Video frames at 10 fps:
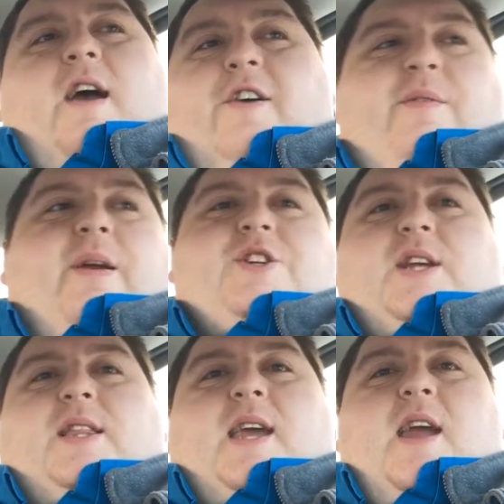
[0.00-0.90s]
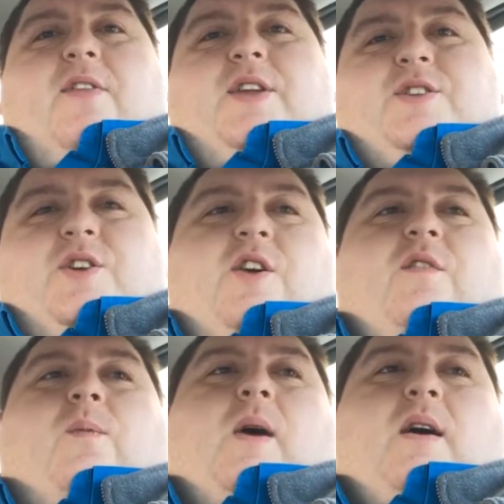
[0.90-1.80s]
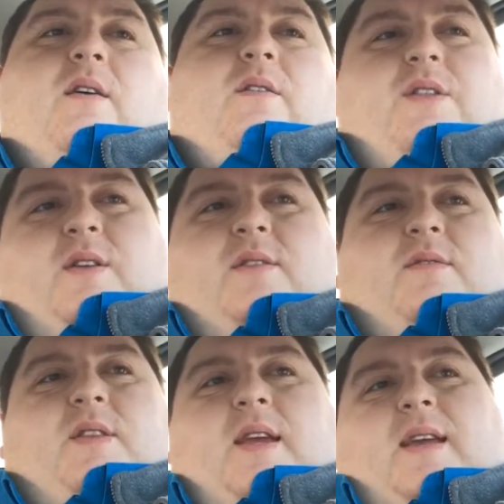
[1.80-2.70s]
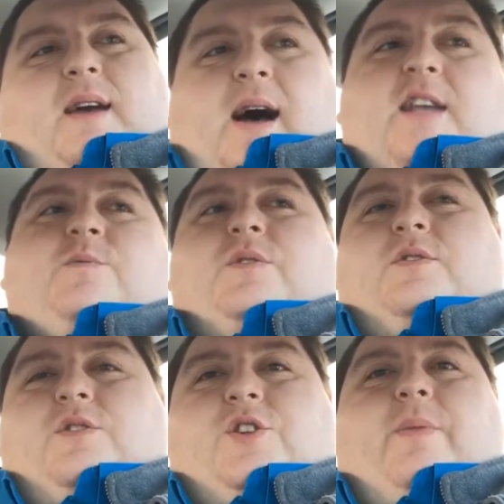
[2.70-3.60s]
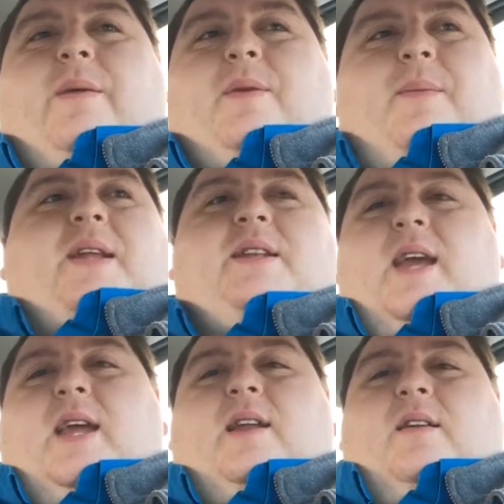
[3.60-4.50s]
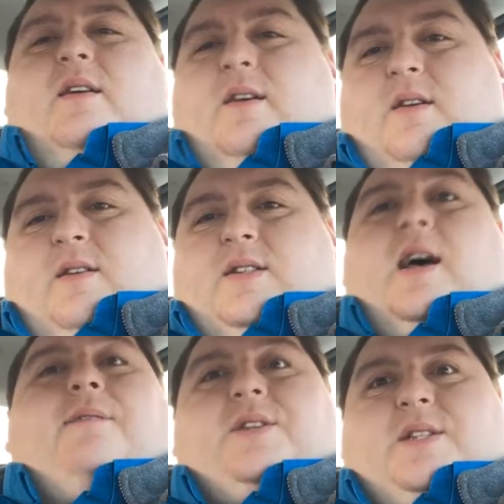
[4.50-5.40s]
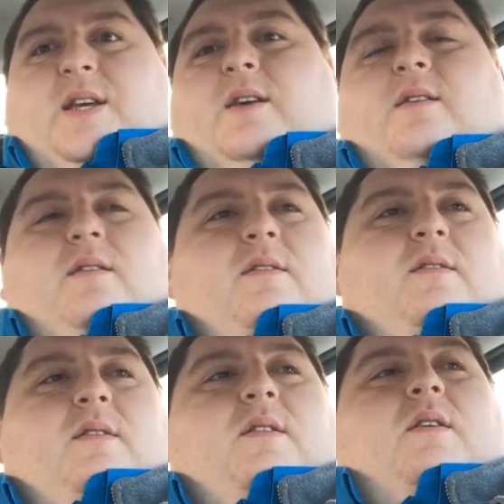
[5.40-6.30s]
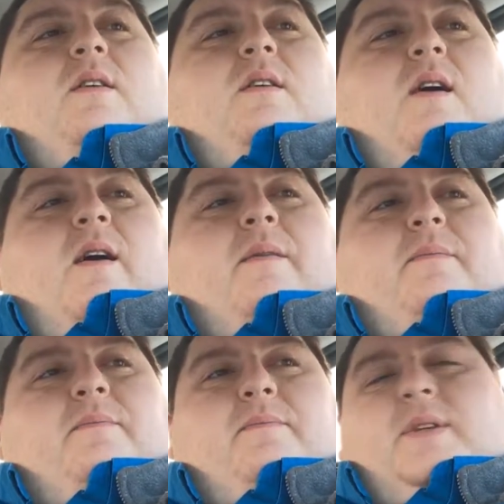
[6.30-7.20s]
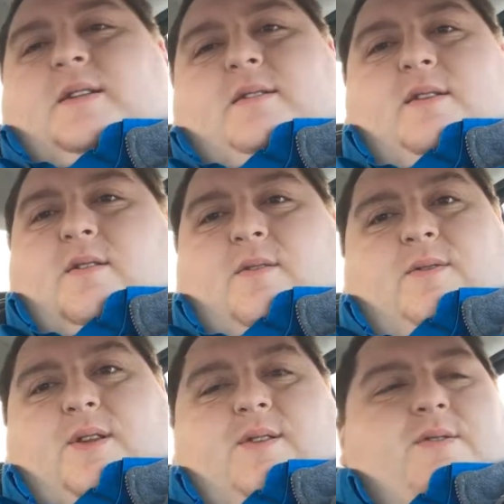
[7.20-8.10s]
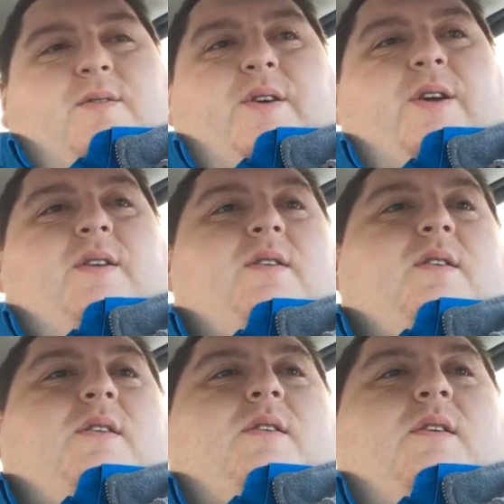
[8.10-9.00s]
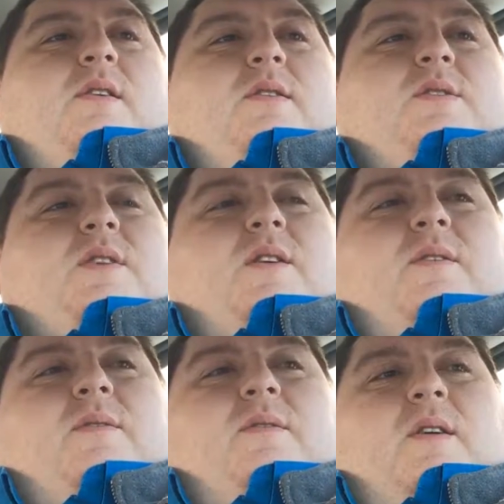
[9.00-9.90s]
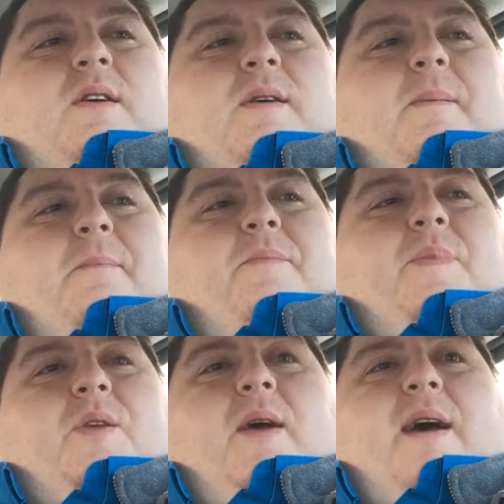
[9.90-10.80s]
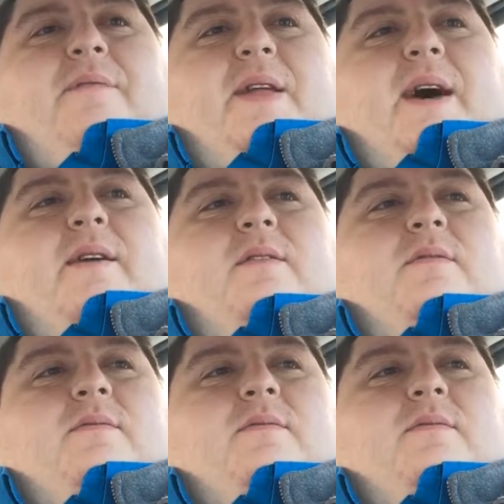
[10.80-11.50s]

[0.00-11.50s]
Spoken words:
everybody should get the care they deserve, while the hospitals should be able to maintain solvency. That's a whole other story. So you have that.